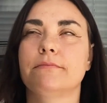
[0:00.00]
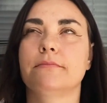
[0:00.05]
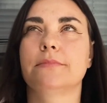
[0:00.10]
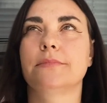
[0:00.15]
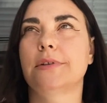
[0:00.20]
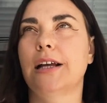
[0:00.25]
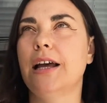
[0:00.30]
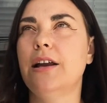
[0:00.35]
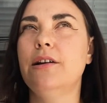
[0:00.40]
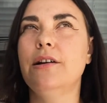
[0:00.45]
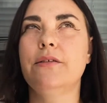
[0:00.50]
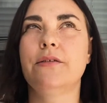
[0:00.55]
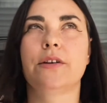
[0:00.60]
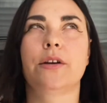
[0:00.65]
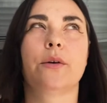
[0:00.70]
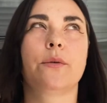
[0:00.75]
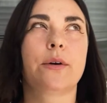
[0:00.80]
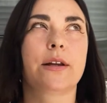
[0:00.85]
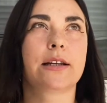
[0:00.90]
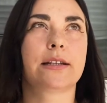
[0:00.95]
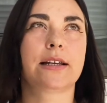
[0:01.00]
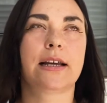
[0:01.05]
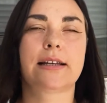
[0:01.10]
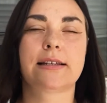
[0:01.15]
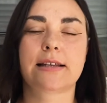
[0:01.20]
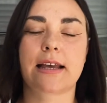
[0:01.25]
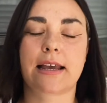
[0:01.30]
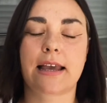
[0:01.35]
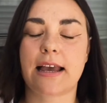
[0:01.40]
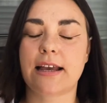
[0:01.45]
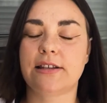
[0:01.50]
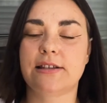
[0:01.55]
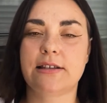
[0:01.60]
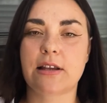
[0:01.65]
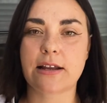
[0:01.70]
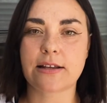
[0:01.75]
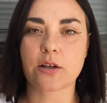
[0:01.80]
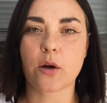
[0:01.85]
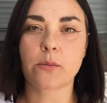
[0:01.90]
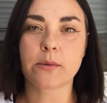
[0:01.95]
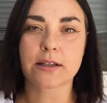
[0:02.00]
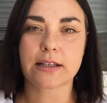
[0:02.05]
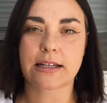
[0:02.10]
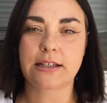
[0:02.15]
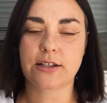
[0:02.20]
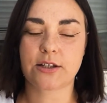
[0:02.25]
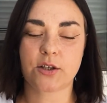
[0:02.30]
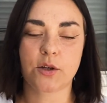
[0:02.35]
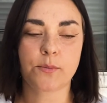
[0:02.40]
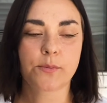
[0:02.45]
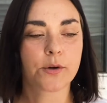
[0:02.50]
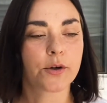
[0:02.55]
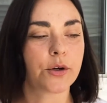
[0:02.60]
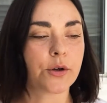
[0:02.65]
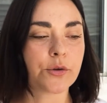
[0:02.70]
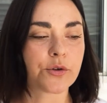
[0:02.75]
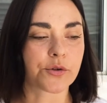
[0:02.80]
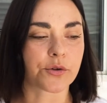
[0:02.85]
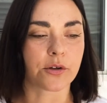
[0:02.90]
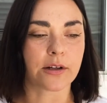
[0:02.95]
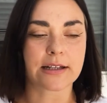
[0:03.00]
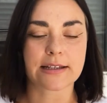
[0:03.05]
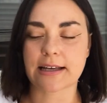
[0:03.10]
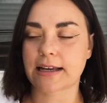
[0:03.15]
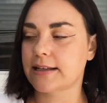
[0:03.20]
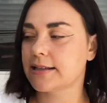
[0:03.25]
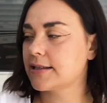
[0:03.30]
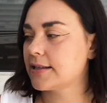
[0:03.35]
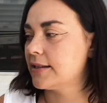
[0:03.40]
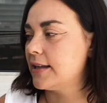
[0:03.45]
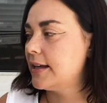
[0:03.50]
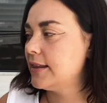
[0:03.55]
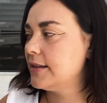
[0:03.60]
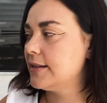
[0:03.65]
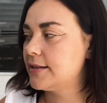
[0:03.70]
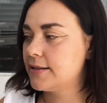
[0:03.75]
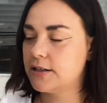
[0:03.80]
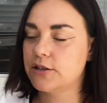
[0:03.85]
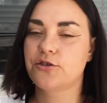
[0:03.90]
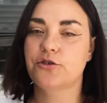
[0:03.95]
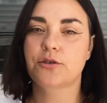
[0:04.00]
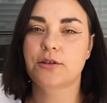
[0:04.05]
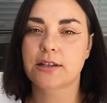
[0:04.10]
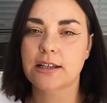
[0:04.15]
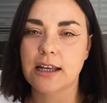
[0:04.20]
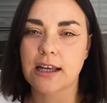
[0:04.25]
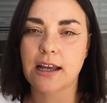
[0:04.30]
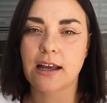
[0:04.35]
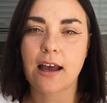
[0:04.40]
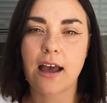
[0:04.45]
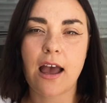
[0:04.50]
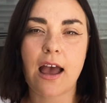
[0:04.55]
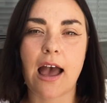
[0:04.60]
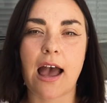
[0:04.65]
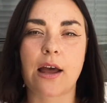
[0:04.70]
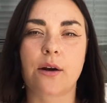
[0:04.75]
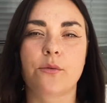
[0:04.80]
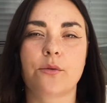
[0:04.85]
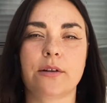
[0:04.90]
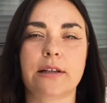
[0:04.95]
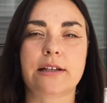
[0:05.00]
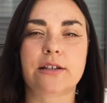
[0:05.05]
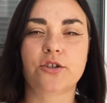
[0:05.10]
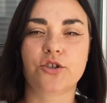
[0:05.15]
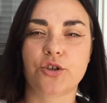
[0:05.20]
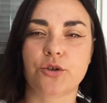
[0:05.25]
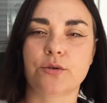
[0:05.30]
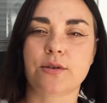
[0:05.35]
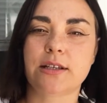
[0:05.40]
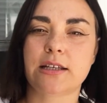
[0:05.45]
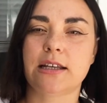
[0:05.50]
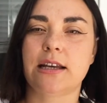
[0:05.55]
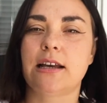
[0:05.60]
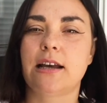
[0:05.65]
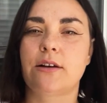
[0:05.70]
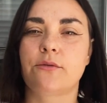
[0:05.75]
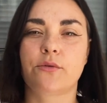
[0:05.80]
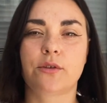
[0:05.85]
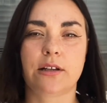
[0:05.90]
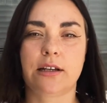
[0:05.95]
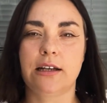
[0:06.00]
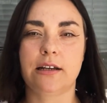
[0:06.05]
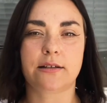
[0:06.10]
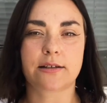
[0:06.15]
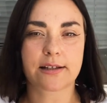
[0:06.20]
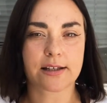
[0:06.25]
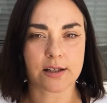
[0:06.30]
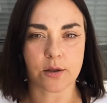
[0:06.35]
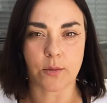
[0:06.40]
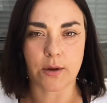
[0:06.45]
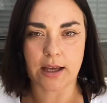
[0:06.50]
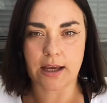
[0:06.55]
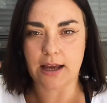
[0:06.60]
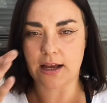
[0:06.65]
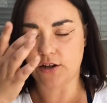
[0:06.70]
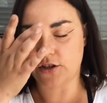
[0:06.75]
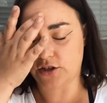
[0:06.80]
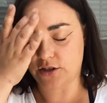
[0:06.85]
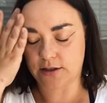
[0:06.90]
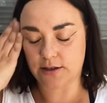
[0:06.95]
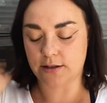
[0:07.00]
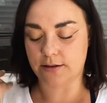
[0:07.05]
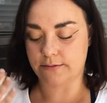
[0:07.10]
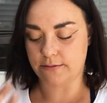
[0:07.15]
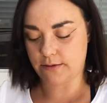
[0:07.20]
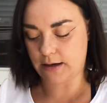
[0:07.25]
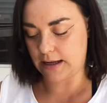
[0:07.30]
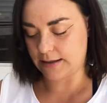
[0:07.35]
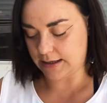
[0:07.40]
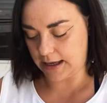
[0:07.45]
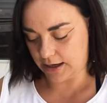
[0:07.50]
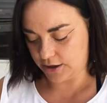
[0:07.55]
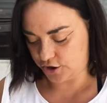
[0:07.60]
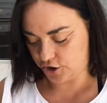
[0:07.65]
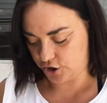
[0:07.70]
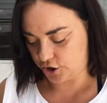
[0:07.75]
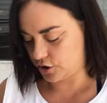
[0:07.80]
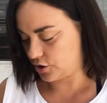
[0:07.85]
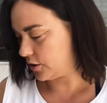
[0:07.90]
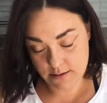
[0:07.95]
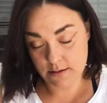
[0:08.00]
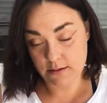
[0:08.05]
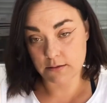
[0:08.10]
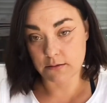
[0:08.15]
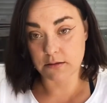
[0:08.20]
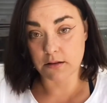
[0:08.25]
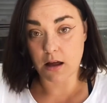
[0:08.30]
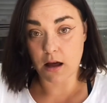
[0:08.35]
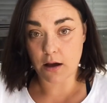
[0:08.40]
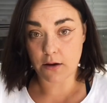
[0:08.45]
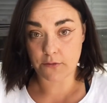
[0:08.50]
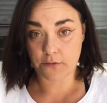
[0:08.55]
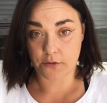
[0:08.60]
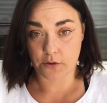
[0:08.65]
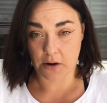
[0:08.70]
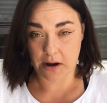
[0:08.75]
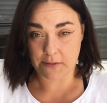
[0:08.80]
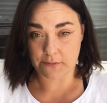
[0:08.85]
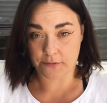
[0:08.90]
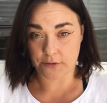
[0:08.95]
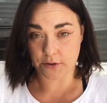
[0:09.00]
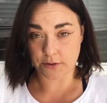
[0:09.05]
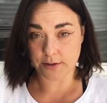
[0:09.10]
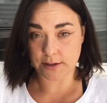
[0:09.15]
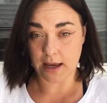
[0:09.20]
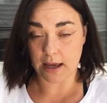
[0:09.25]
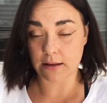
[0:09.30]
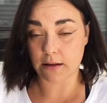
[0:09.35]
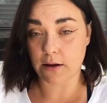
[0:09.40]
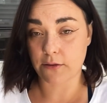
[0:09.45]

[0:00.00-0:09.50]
I don't even know what it tastes like. It's super neutral. It's like slightly citrusy and really juicy and really sweet, and just, it's kind of sugary. Love grapefruits. I love